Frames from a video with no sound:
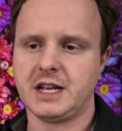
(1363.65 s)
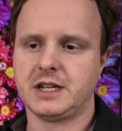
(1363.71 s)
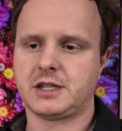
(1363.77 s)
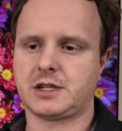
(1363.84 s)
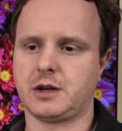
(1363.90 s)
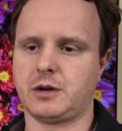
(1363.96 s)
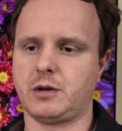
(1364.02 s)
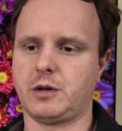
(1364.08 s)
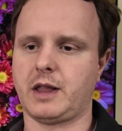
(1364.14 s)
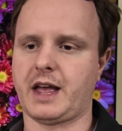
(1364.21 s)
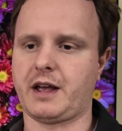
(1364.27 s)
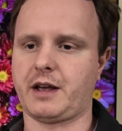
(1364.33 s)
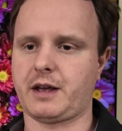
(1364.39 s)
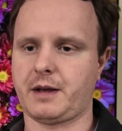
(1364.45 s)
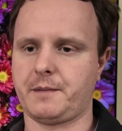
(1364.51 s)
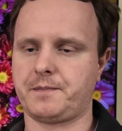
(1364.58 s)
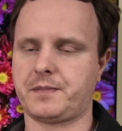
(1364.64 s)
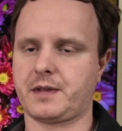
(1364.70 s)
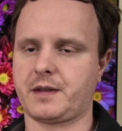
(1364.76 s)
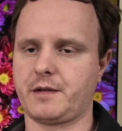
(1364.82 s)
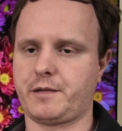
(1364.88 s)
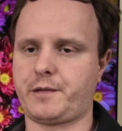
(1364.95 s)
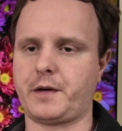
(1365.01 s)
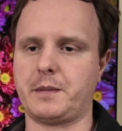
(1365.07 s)
So like
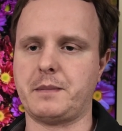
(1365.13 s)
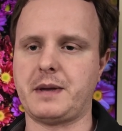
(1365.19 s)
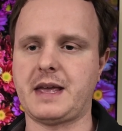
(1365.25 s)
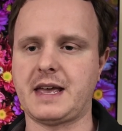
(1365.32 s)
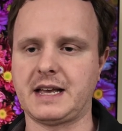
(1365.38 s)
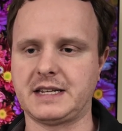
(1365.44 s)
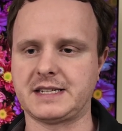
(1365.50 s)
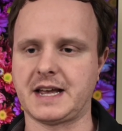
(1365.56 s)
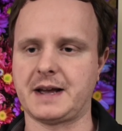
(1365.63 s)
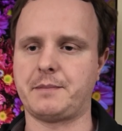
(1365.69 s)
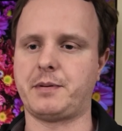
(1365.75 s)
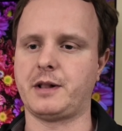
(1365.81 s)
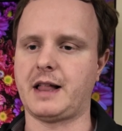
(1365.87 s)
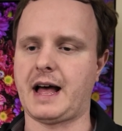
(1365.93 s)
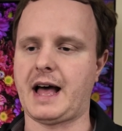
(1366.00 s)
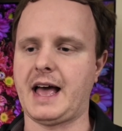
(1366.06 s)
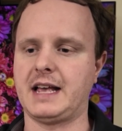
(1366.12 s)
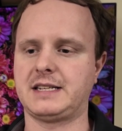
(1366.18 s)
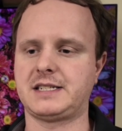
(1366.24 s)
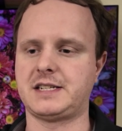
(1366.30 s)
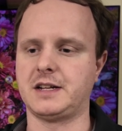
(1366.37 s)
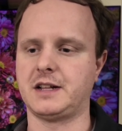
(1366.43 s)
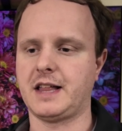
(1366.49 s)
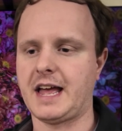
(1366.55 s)
for me, example, I
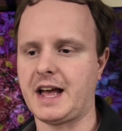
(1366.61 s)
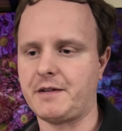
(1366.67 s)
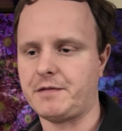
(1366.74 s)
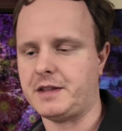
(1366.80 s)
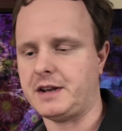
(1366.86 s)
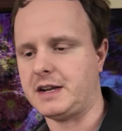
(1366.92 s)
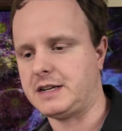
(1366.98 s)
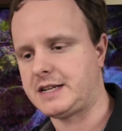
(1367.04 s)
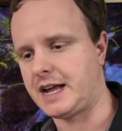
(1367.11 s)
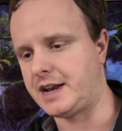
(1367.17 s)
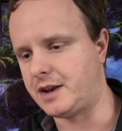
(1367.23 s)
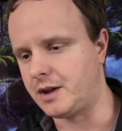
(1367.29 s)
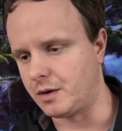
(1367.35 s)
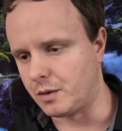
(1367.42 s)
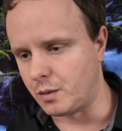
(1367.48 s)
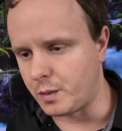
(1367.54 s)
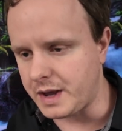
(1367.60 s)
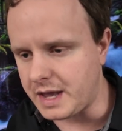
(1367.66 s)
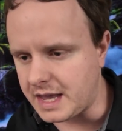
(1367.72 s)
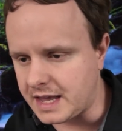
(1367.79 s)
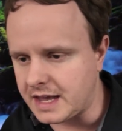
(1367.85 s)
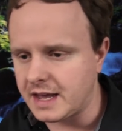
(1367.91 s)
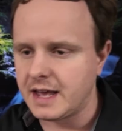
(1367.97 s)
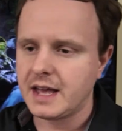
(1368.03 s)
still have the Nintendo
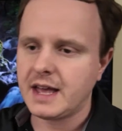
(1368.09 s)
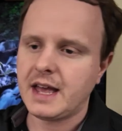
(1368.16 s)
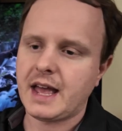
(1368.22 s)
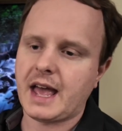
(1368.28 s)
Wii,